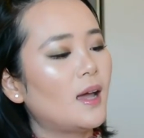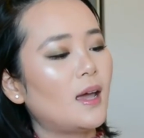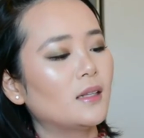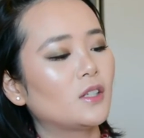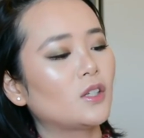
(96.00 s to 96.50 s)

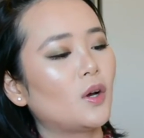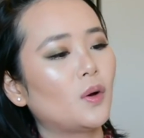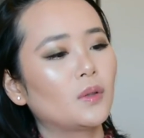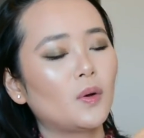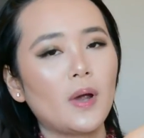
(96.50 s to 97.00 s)
And
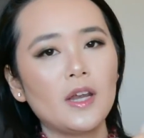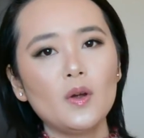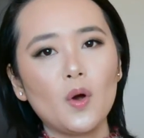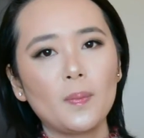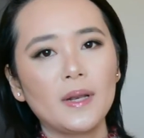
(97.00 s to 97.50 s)
so the way
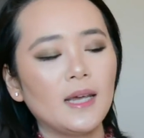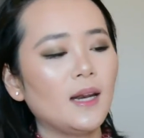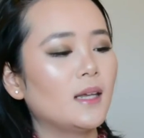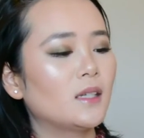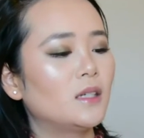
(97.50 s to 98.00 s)
you open
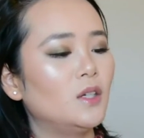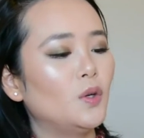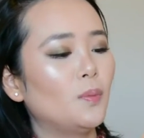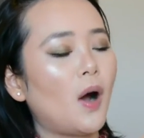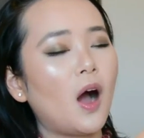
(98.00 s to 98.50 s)
it is
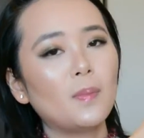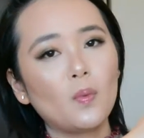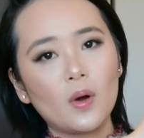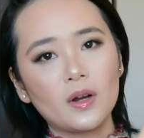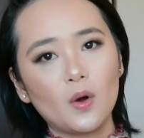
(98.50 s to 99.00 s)
you pop
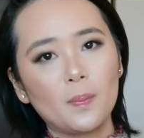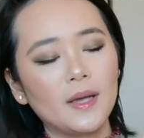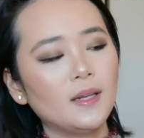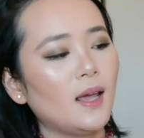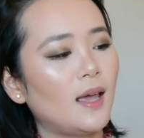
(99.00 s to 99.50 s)
one
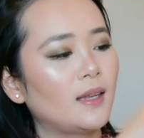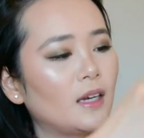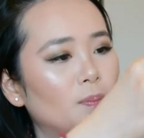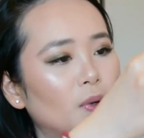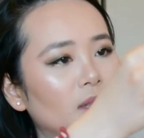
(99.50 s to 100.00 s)
open and
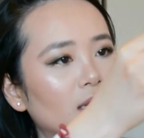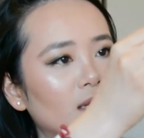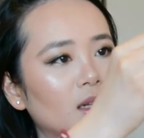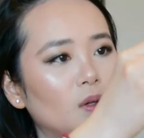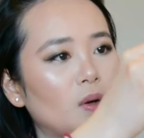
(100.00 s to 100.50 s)
then you put
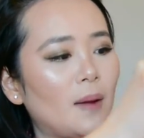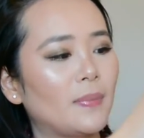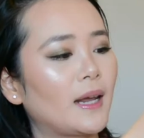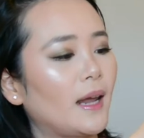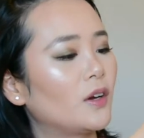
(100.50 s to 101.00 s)
this little
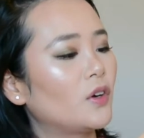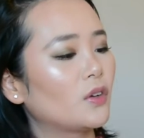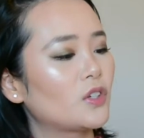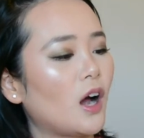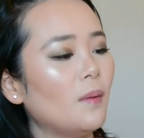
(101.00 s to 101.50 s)
applicator
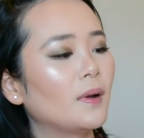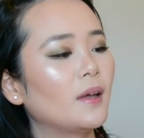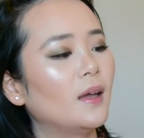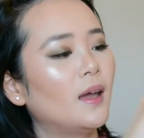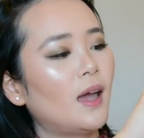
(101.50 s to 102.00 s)
on top
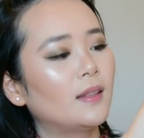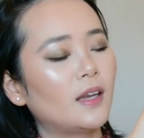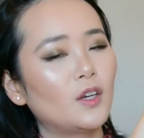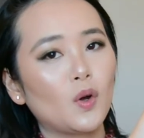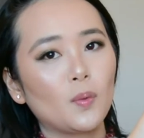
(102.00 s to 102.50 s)
and
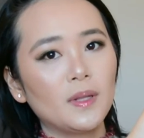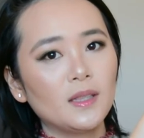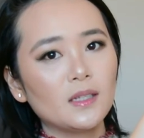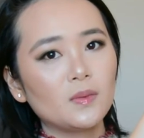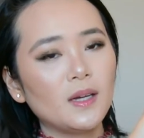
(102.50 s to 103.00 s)
then you open
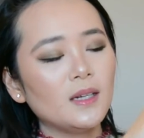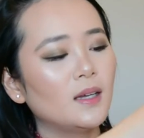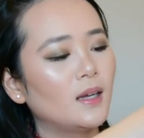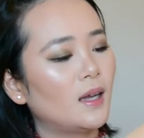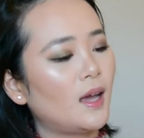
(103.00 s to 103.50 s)
this one
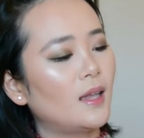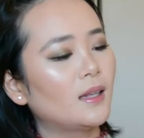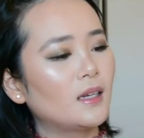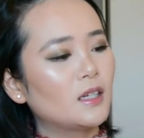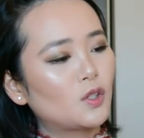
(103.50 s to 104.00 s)
and
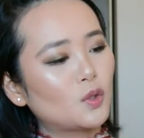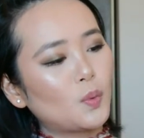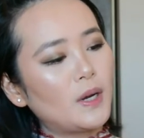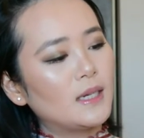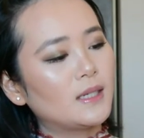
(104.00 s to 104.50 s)
then you
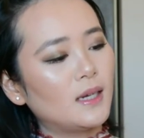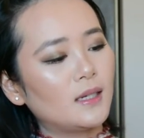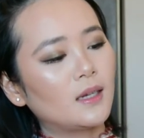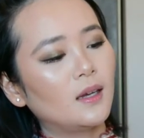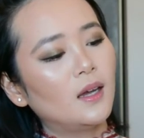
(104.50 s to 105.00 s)
squeeze
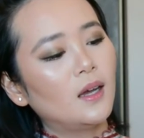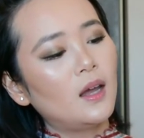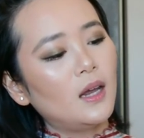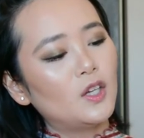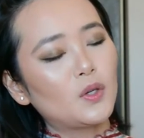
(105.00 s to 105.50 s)
it
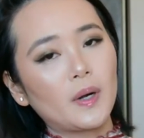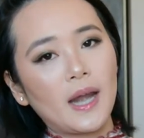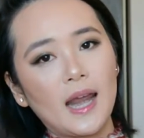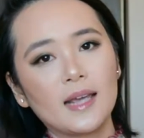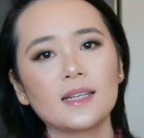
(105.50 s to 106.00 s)
into your
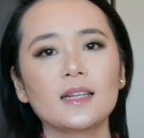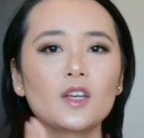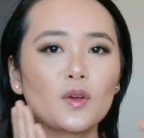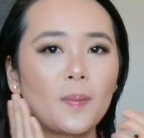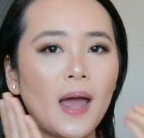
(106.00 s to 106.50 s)
hands and
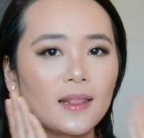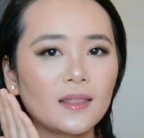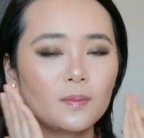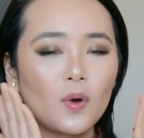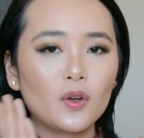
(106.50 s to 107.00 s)
then you pat
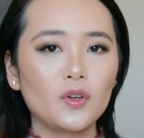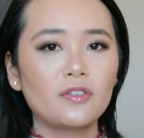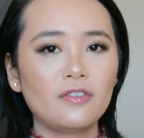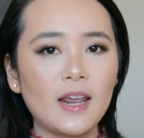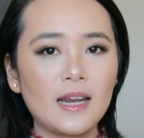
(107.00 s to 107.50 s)
them on your
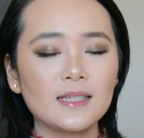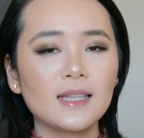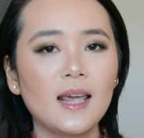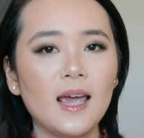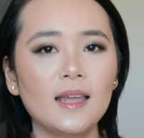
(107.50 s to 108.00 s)

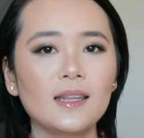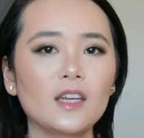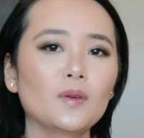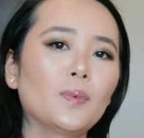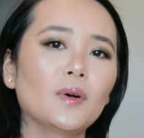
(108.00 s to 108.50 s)
face and
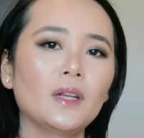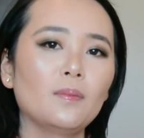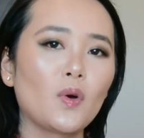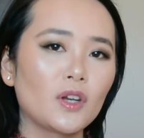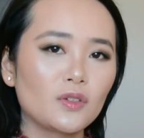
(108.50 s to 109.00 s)
then you put the
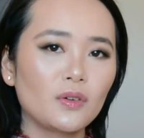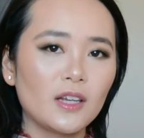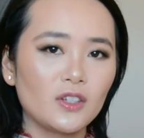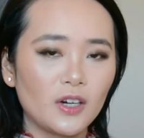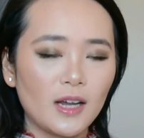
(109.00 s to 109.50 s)

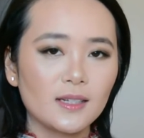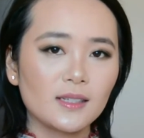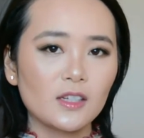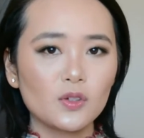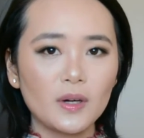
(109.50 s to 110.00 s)
moisturizer and the
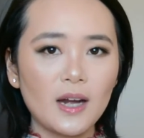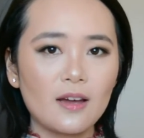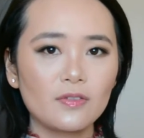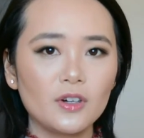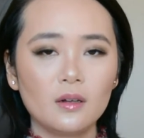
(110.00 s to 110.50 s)
sunscreen
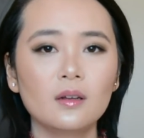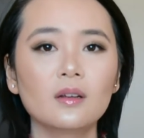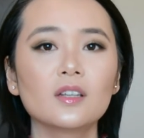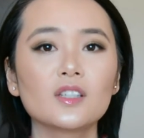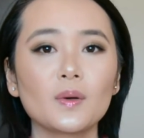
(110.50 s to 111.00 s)
after.
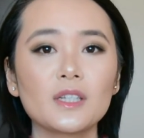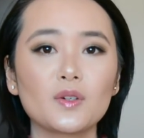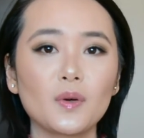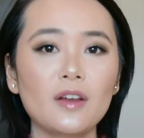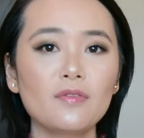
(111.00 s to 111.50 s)
So
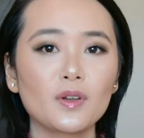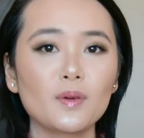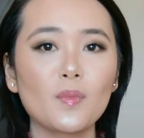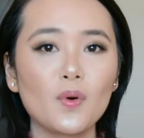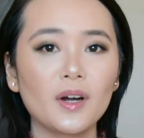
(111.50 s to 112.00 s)
it's great for
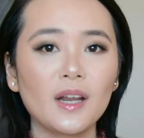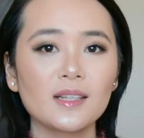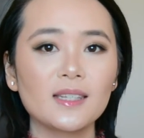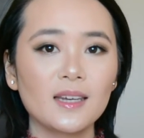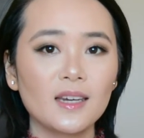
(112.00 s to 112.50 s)
the morning
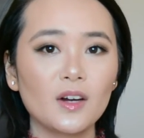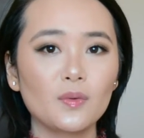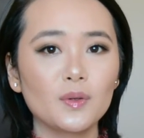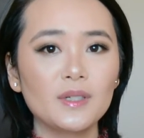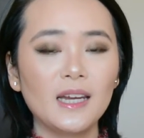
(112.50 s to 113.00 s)
skincare
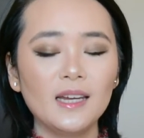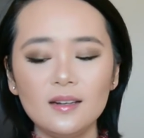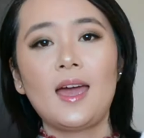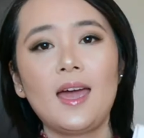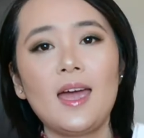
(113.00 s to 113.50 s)

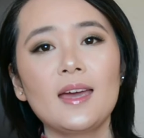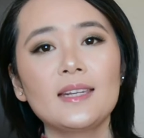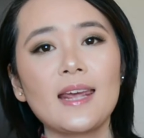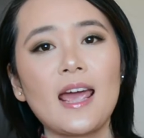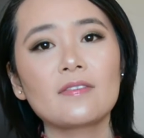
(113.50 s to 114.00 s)
routine.
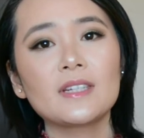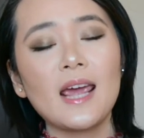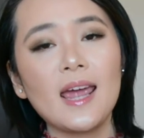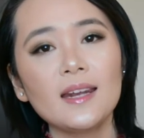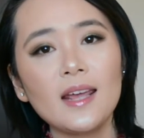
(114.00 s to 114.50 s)
And they have
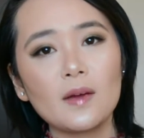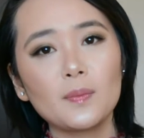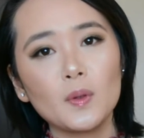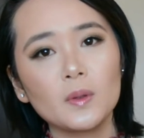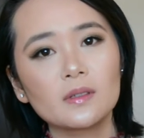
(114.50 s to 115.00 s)
10
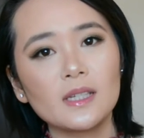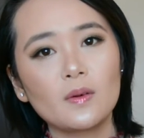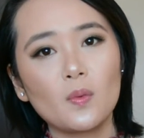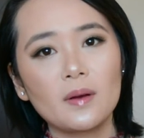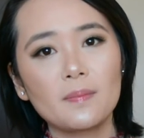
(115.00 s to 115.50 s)
ampules
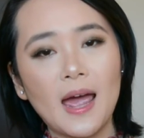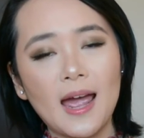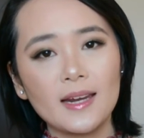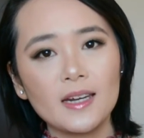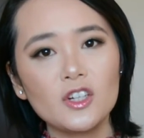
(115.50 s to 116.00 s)
in one
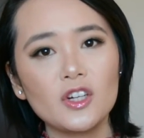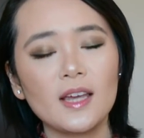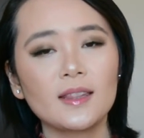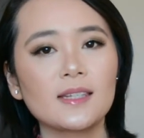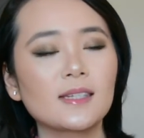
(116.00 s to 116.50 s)
package
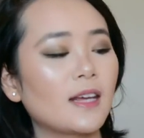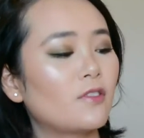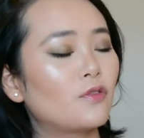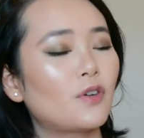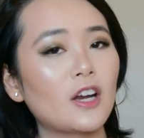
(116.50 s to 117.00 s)
and they stay
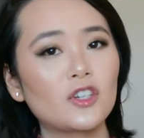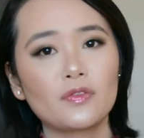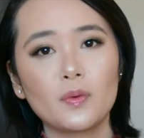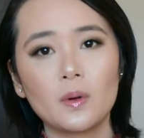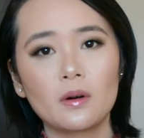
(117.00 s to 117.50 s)
fresh
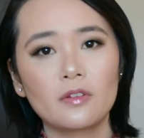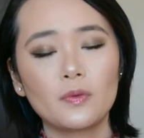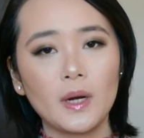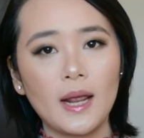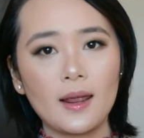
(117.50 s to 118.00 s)
for
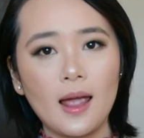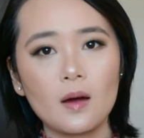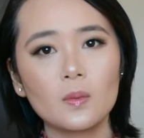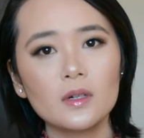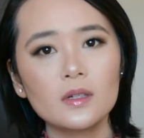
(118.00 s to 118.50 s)
48
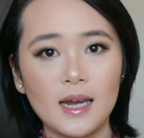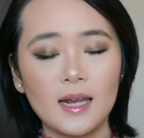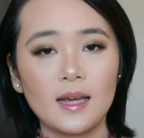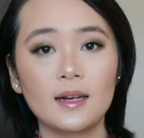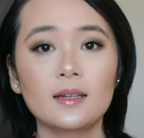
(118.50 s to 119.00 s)
hours
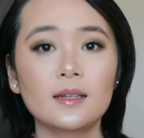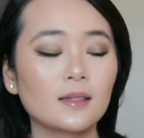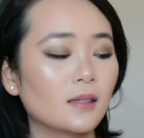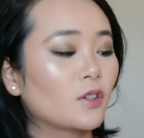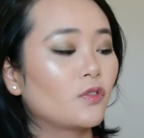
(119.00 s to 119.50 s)
and, and it is